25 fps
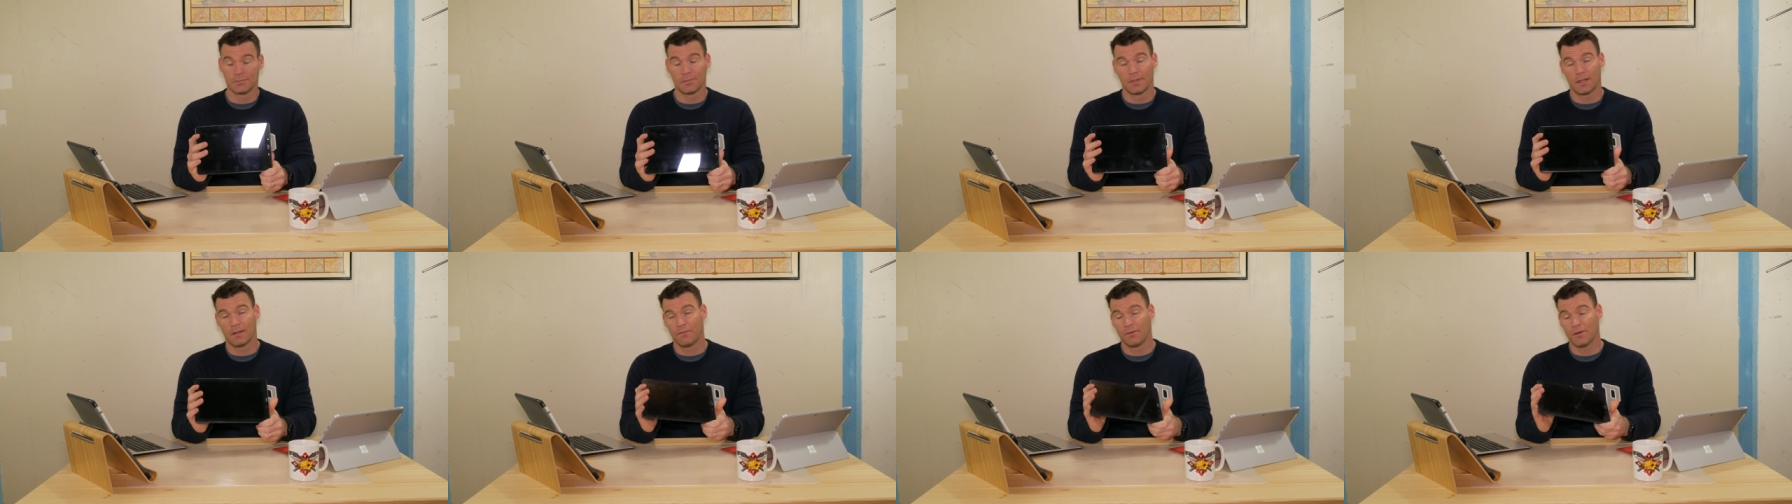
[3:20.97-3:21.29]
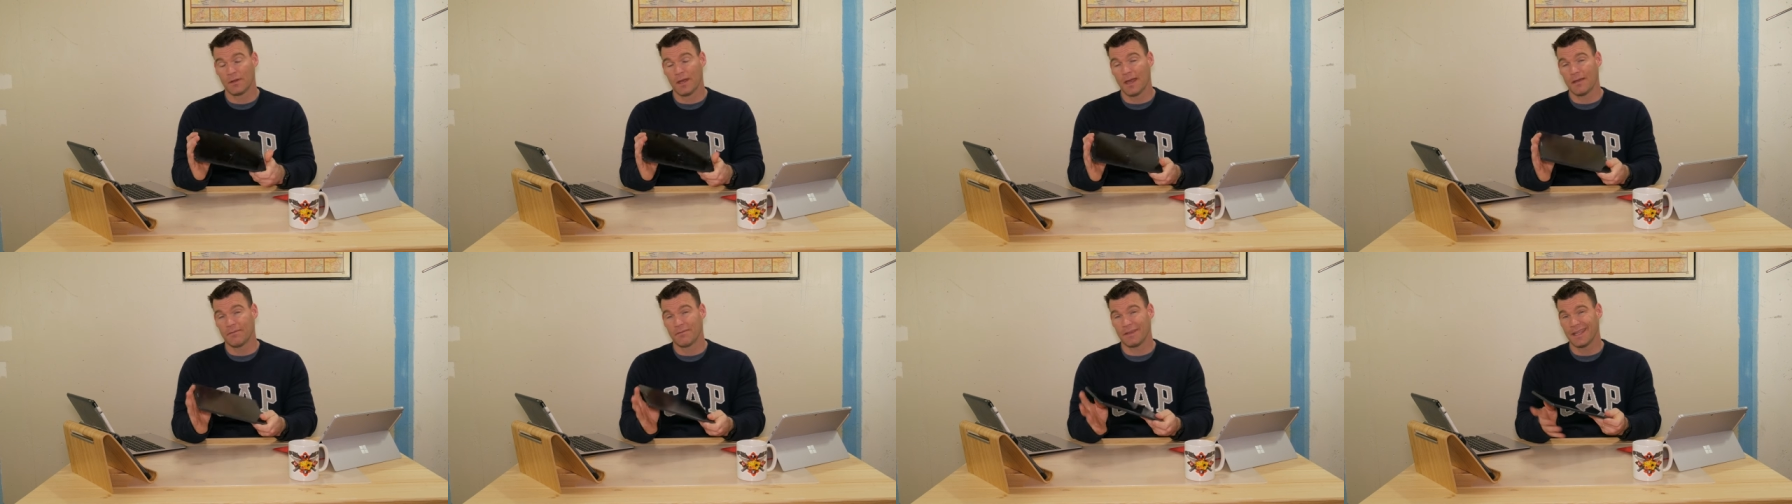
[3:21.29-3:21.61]
If you
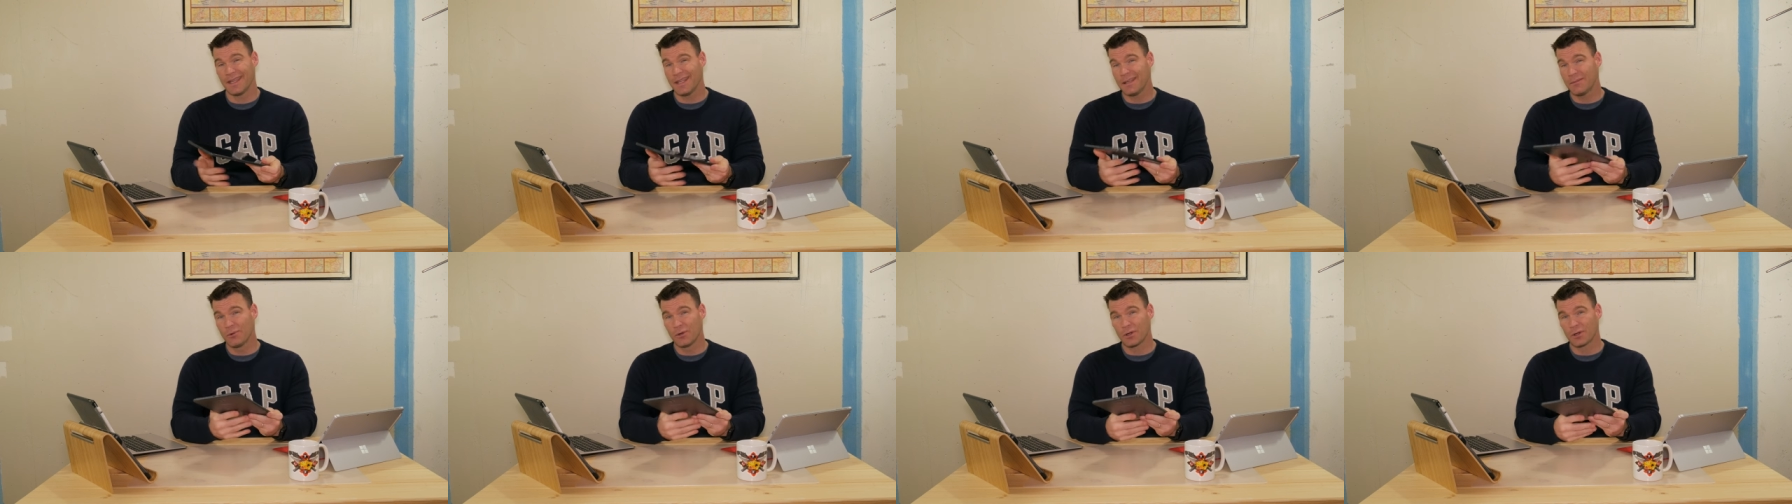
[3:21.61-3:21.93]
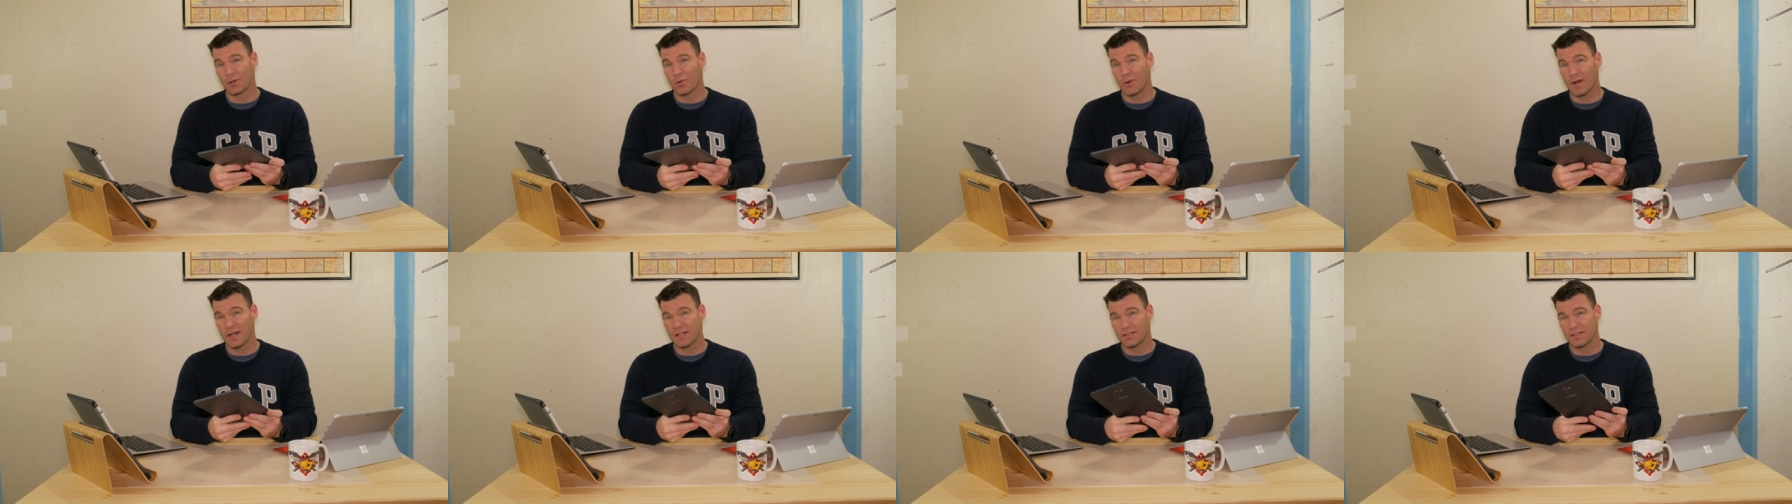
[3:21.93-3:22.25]
have any more
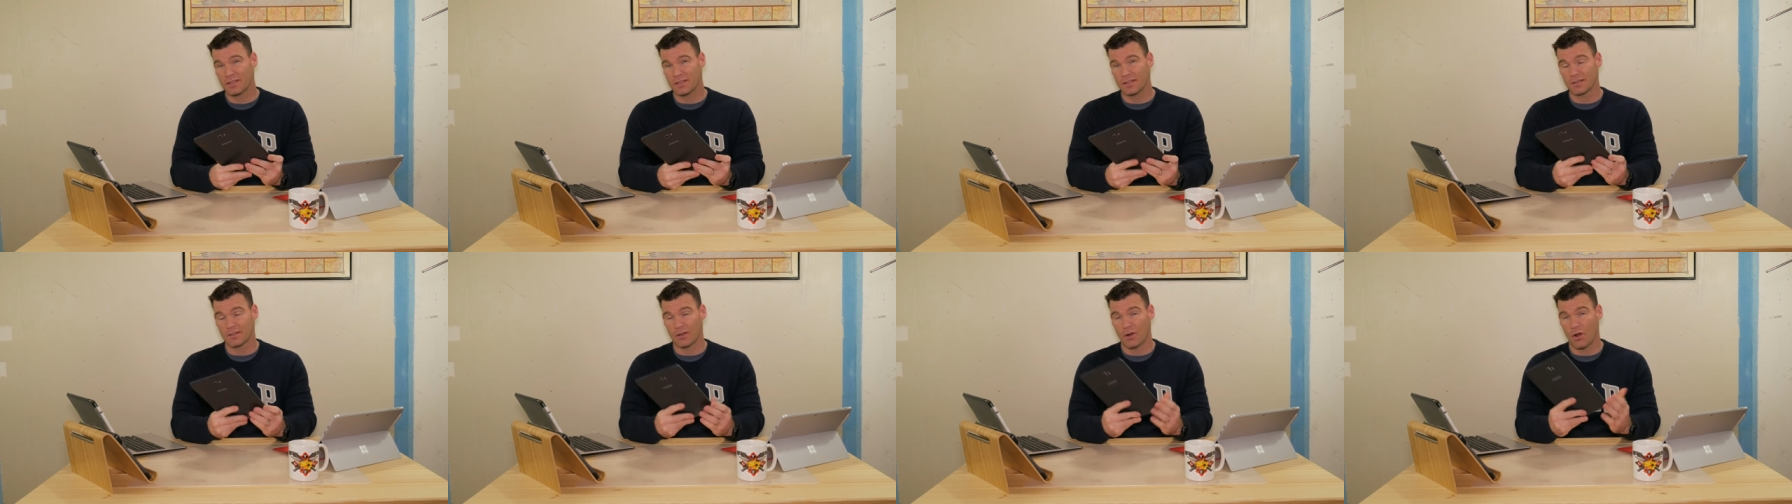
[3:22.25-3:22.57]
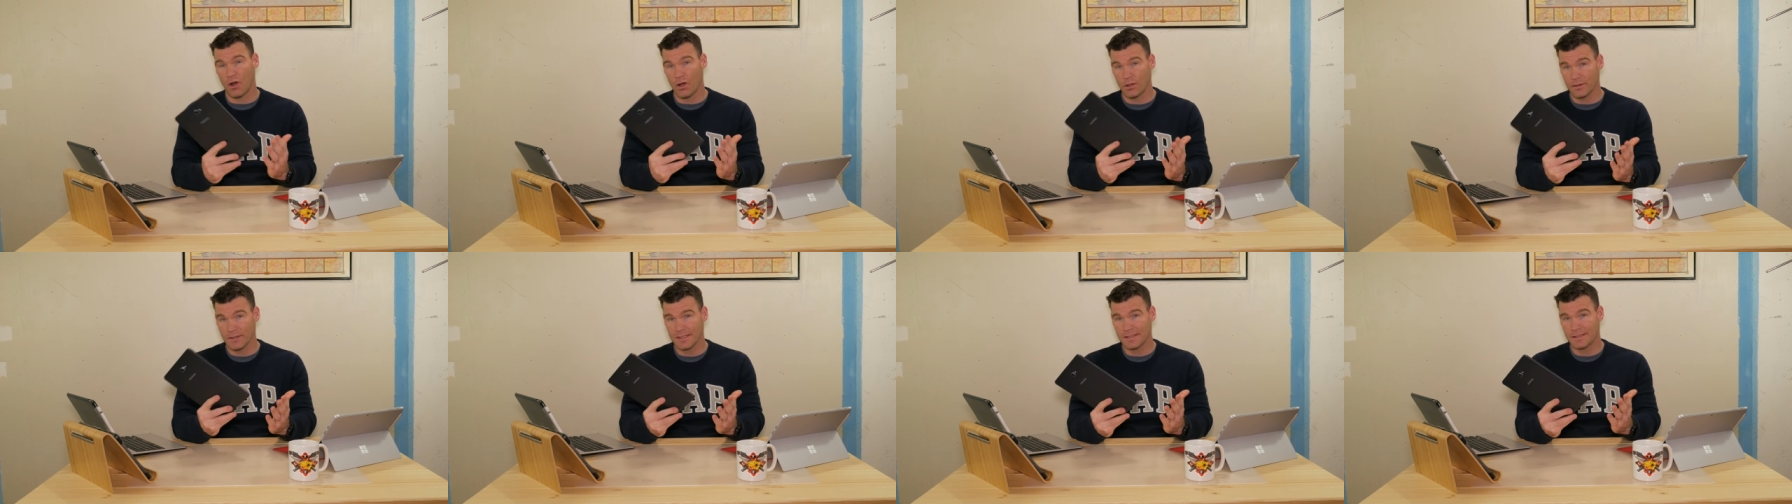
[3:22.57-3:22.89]
questions
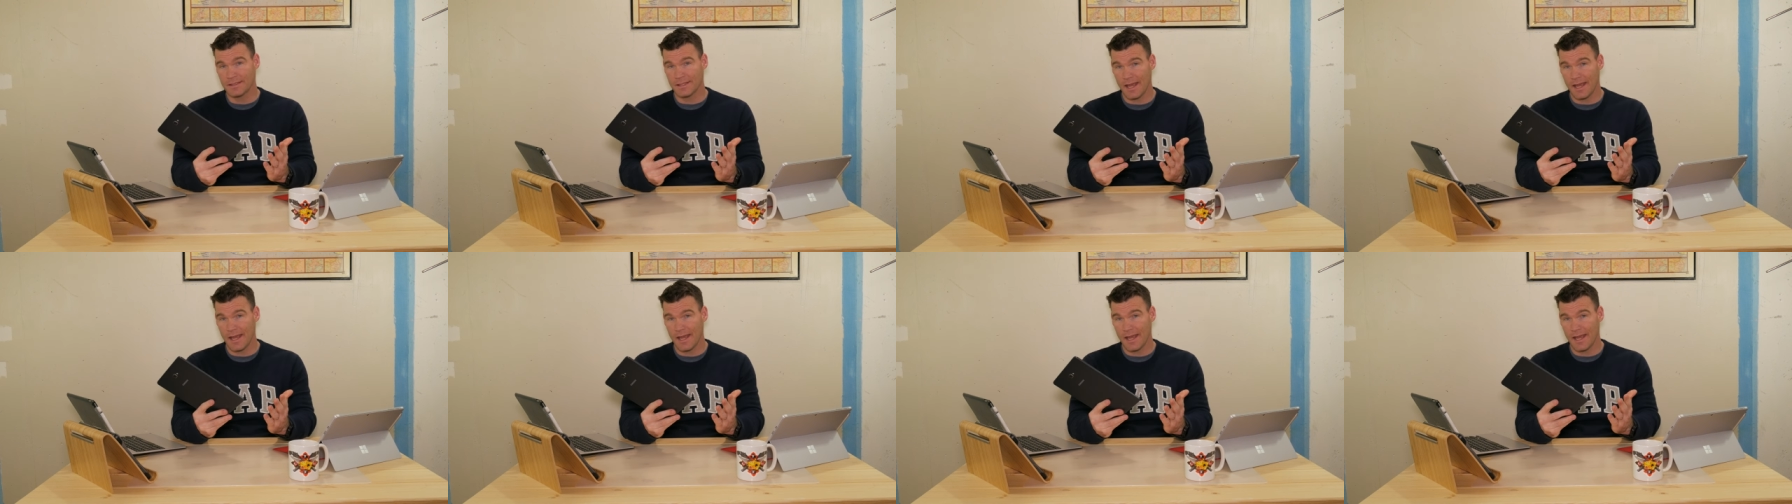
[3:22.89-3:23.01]
on this